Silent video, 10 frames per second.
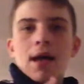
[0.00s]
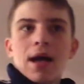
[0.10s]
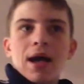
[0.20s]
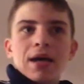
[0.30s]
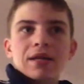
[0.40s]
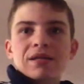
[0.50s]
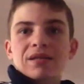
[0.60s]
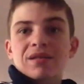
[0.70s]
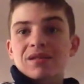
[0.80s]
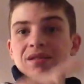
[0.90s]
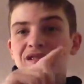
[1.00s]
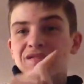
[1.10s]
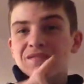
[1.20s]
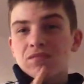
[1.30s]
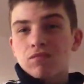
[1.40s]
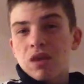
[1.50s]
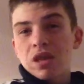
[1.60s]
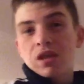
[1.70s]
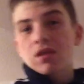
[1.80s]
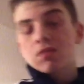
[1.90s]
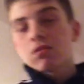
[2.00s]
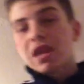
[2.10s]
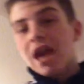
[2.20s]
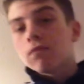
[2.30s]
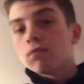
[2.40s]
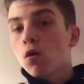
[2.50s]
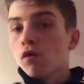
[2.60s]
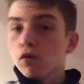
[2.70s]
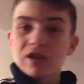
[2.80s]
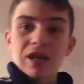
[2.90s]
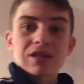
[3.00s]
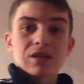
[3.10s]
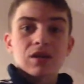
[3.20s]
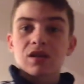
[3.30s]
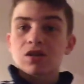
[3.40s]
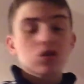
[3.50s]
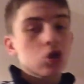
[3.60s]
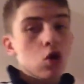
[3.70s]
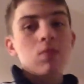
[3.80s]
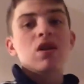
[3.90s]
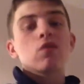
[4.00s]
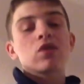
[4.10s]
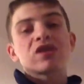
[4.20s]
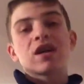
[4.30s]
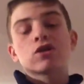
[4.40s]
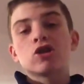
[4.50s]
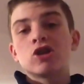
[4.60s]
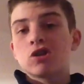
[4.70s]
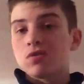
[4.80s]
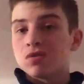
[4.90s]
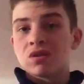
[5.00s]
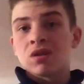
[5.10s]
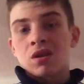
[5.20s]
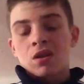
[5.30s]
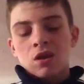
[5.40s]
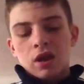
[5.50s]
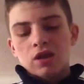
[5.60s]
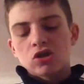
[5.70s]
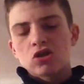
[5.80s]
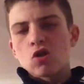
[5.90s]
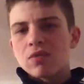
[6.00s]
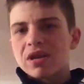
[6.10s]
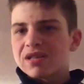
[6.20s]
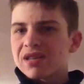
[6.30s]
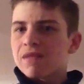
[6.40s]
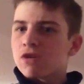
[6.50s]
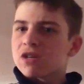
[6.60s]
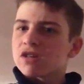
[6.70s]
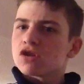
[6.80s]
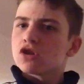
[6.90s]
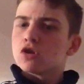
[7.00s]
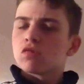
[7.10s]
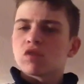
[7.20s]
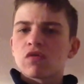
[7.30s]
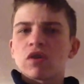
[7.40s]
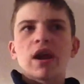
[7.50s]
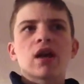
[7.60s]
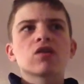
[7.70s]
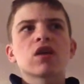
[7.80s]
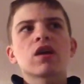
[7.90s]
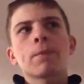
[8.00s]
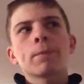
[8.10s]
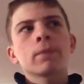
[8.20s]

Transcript: and mainly getting more voice actors in, because there's so many voice actors used, like so many of the same voice actors used for different characters. Like,